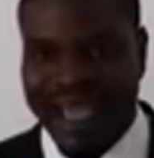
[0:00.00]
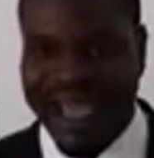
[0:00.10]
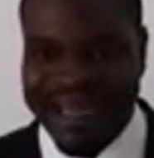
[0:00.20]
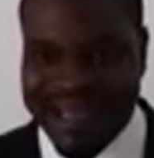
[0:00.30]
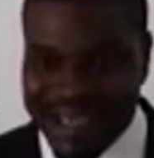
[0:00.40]

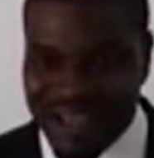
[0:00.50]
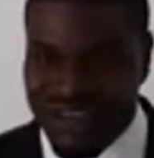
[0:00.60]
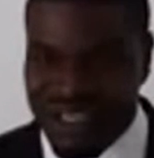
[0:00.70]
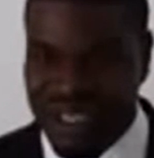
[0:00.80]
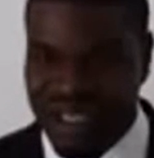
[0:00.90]

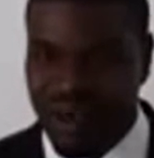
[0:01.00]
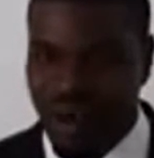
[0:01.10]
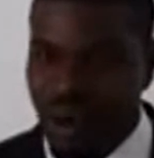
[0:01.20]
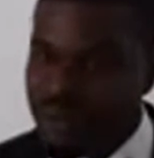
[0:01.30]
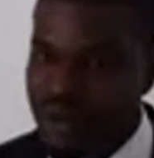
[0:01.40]
ethnicity,
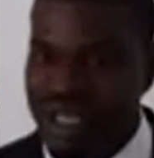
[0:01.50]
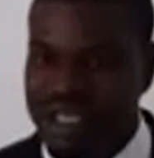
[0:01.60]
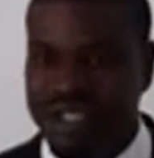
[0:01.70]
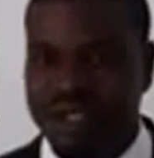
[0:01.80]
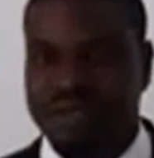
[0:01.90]
or
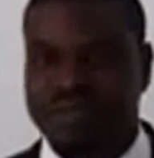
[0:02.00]
religion.